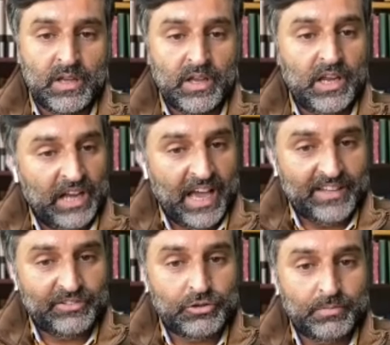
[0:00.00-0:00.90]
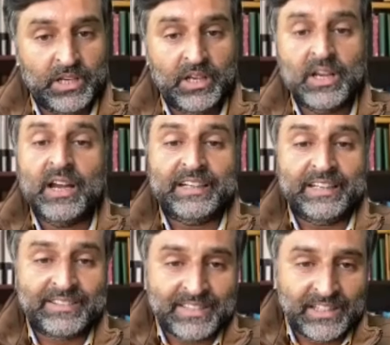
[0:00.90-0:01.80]
It has to be
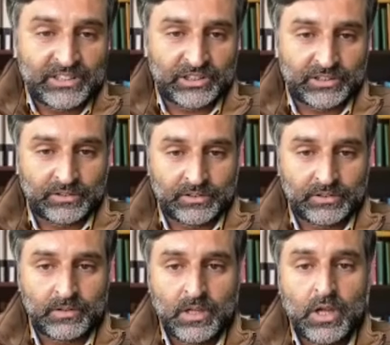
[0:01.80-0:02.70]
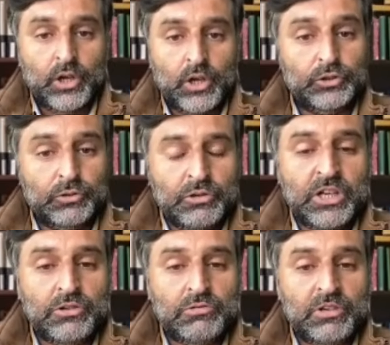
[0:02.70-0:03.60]
discussions. You
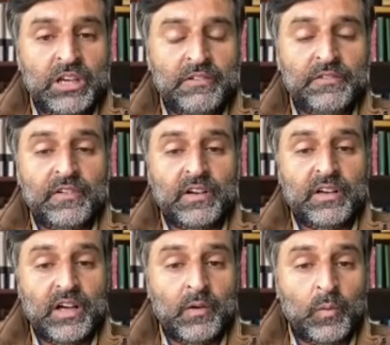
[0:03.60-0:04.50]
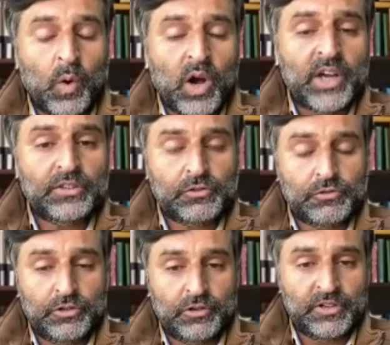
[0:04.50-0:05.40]
need to give a voice to
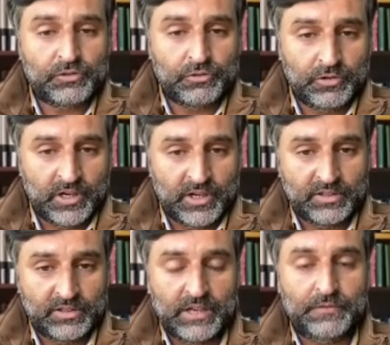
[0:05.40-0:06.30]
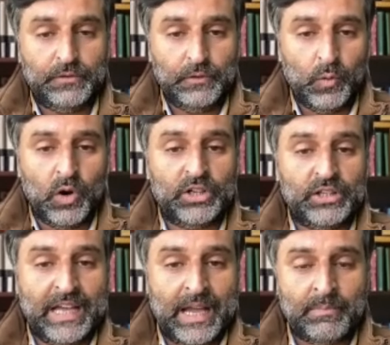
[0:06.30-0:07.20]
your students if you want
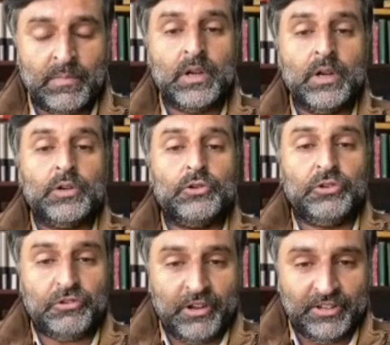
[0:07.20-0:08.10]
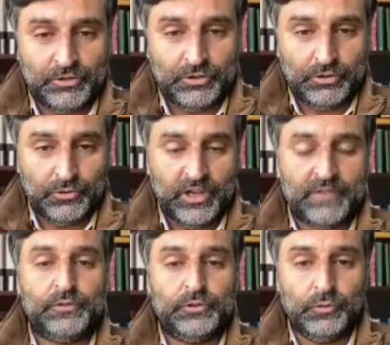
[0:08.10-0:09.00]
them to trust you, if
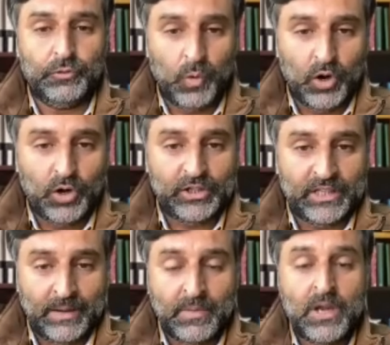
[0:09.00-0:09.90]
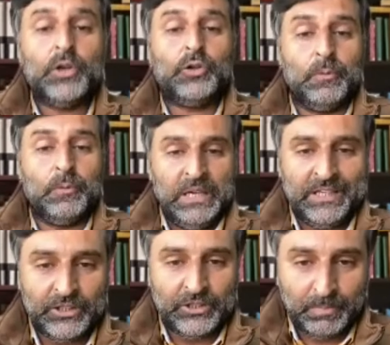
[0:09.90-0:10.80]
you want them to be
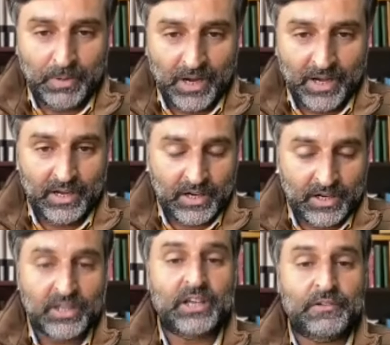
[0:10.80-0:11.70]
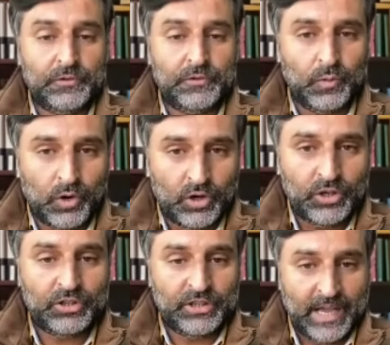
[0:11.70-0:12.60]
inspired, if you
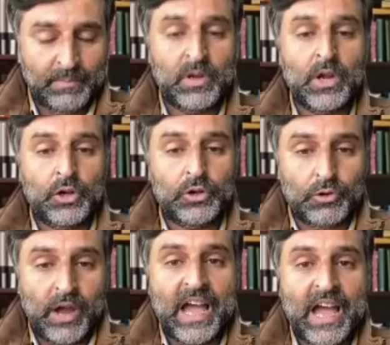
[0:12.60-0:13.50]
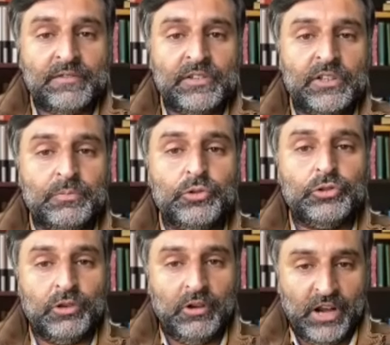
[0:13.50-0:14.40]
want them to have this
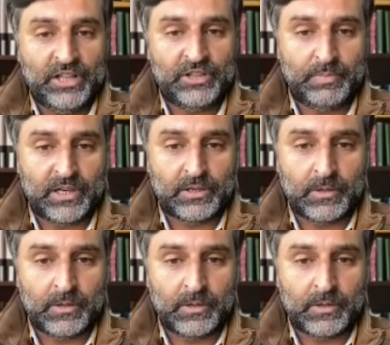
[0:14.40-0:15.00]
mutual respect.